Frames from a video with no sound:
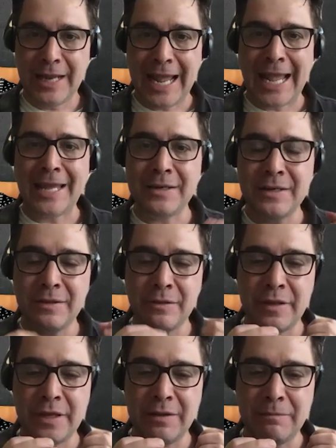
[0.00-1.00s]
and
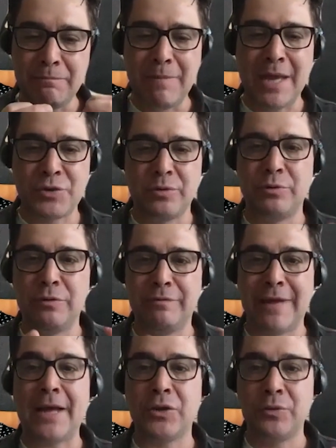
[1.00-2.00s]
the measurable
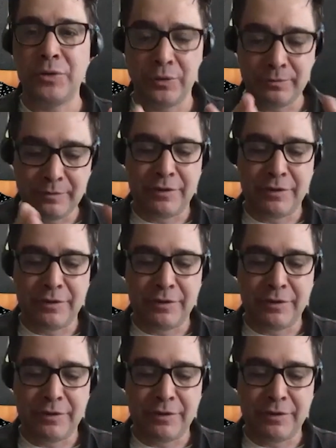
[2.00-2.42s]
value,